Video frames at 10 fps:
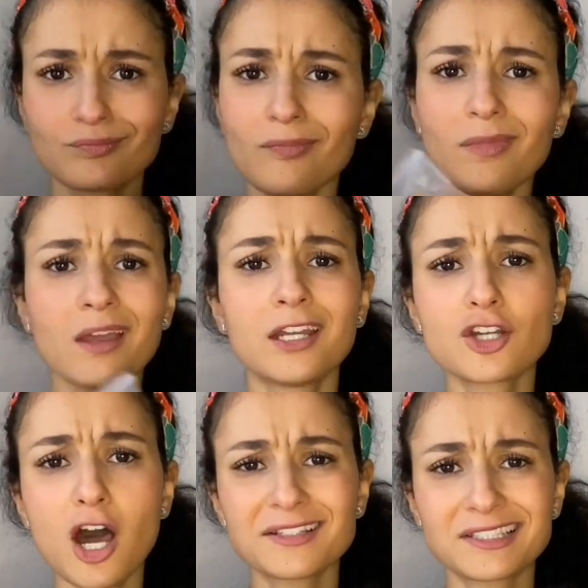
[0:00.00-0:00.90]
It
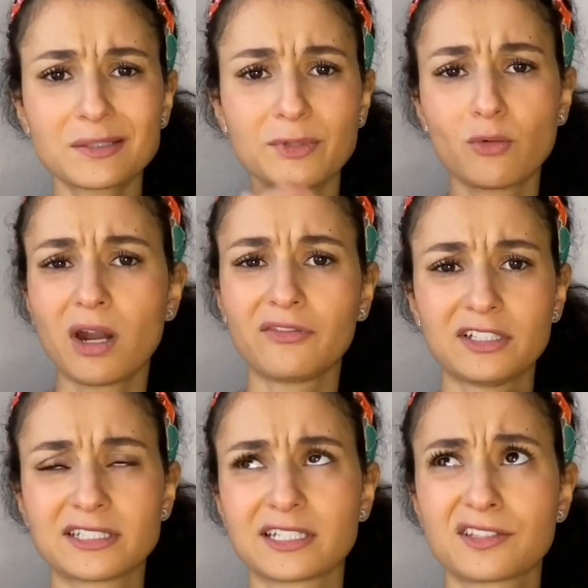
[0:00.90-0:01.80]
costed me roughly
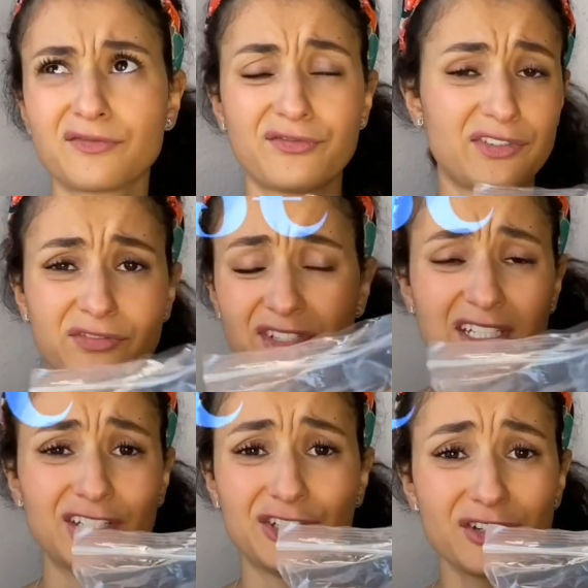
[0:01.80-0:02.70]
just fifteen
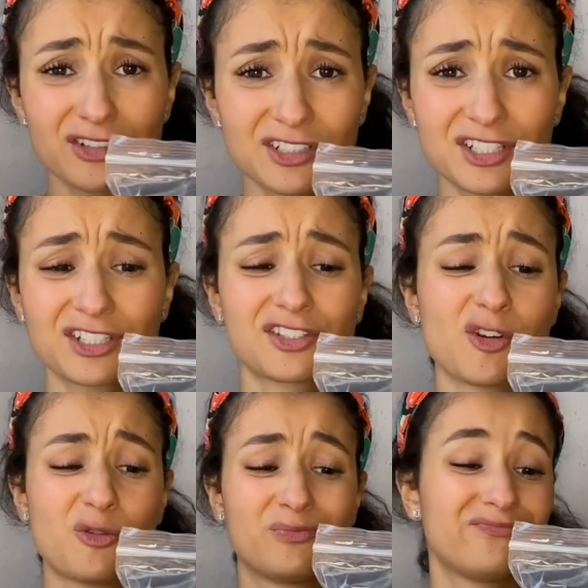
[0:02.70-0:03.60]
euros, so
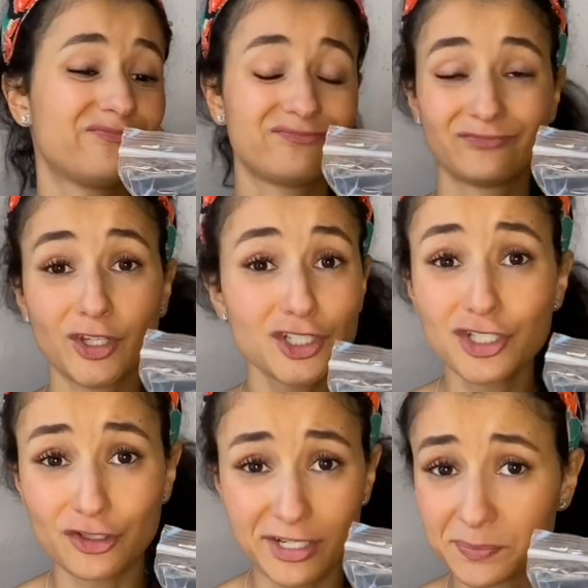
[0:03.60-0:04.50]
not too
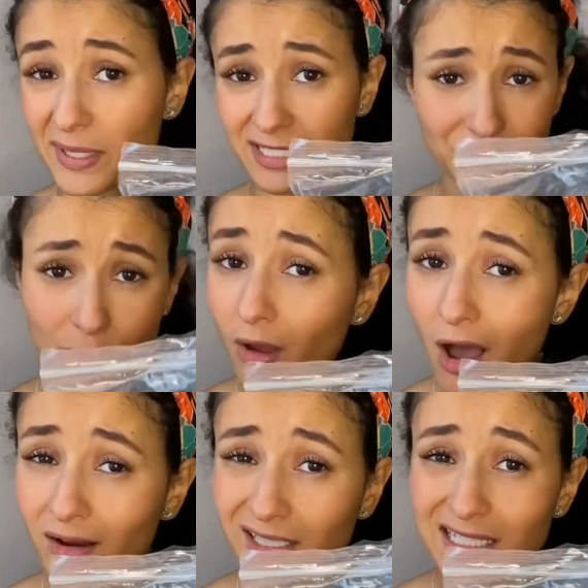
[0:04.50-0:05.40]
expensive to be honest.